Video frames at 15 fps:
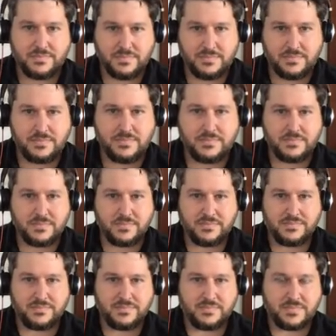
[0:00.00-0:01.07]

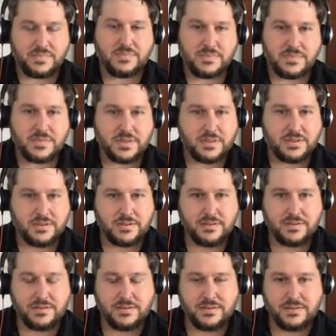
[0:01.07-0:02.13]

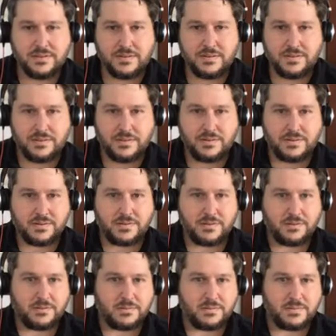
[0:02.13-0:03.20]

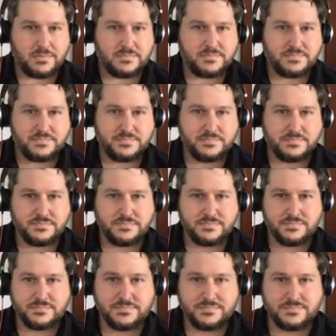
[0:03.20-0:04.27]

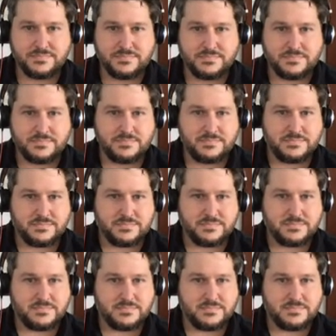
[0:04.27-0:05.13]
(silent)